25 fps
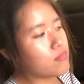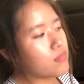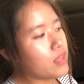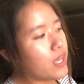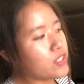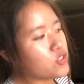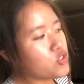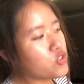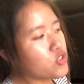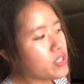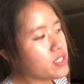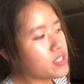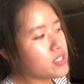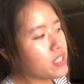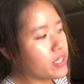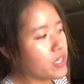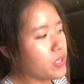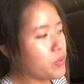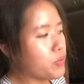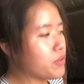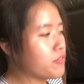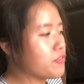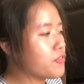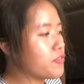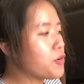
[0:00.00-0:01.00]
actually it's like
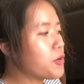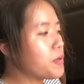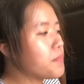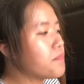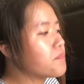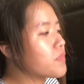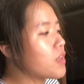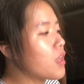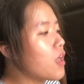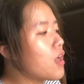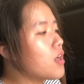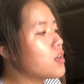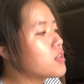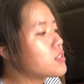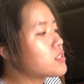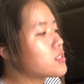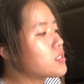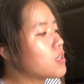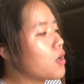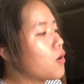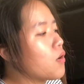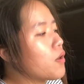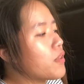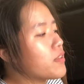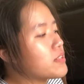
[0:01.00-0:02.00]
uniform.
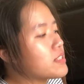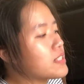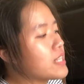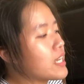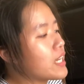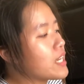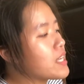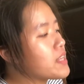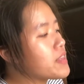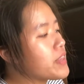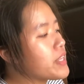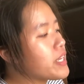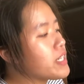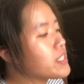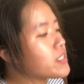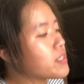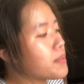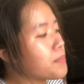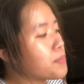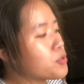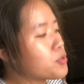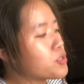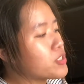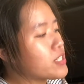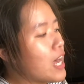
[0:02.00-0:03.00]
So the second thing is the
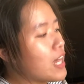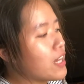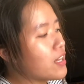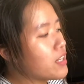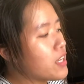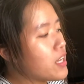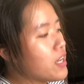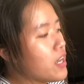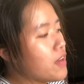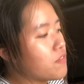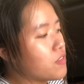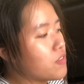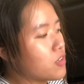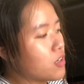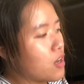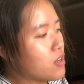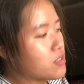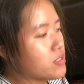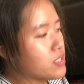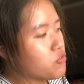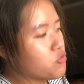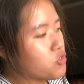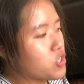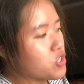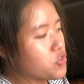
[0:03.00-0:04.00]
brutality of the
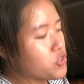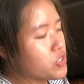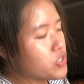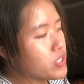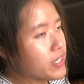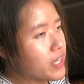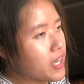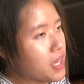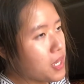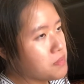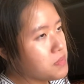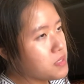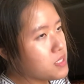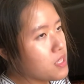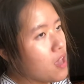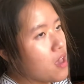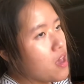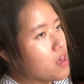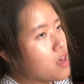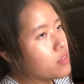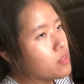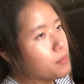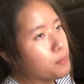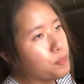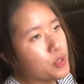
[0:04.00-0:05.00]
concentration camps.
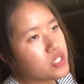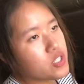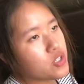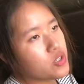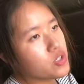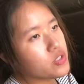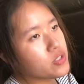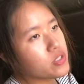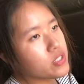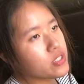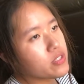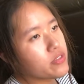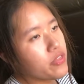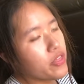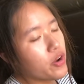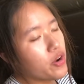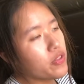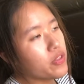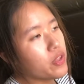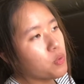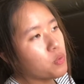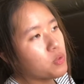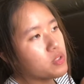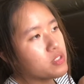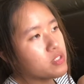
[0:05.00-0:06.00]
The prisoners in there,
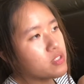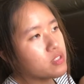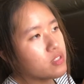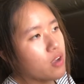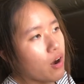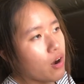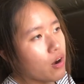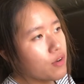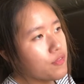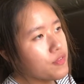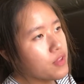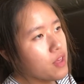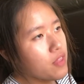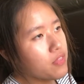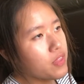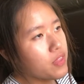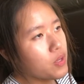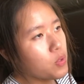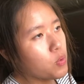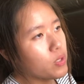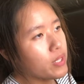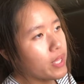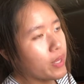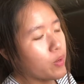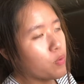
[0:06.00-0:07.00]
they were starved, they
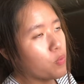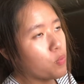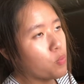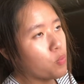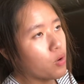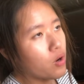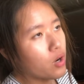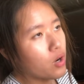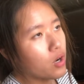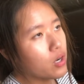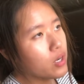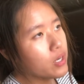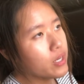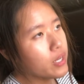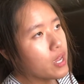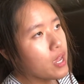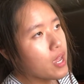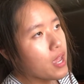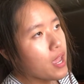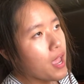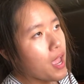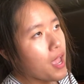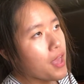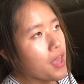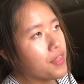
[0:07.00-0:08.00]
will like work,
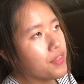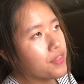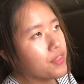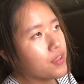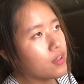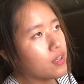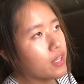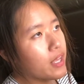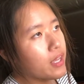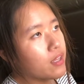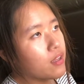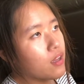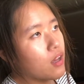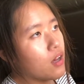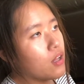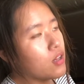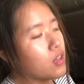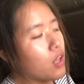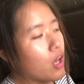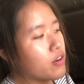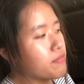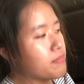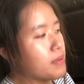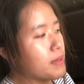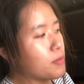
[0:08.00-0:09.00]
and they'll like a
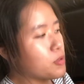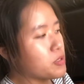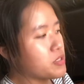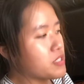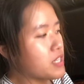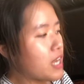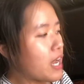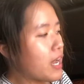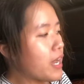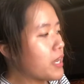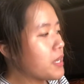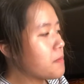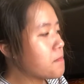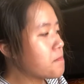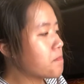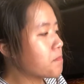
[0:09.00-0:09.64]
lot of people die.